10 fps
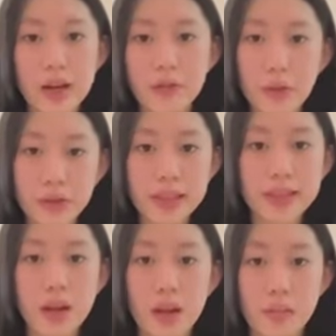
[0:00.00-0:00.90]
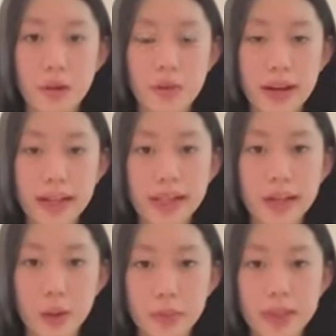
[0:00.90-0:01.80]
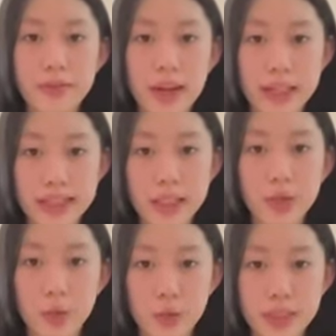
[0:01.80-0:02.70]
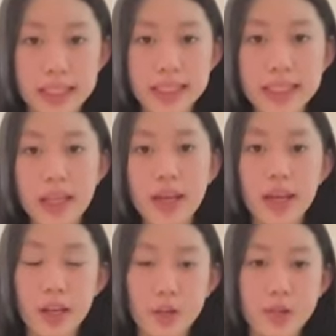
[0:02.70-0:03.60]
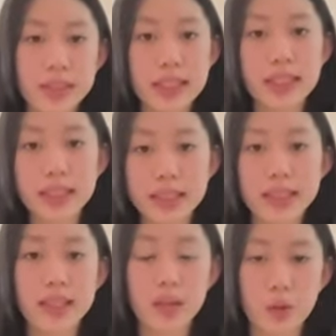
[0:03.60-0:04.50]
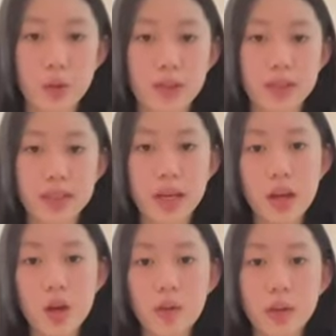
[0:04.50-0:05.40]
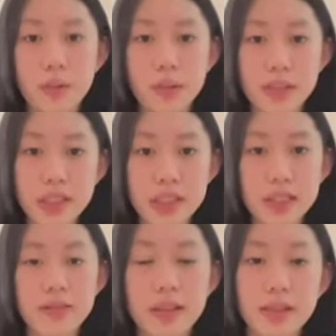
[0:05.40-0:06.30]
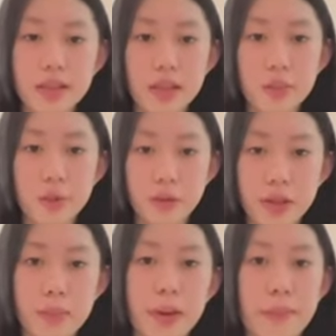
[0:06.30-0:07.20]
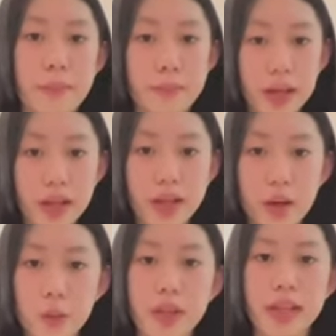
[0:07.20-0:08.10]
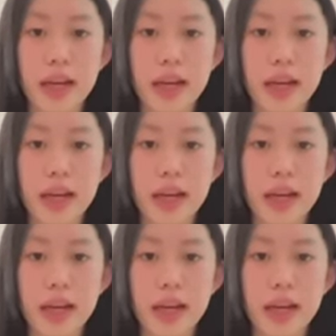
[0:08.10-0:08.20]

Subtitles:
focus on providing equipment financing solutions, including leases and loans, with potentially faster approval but may come with a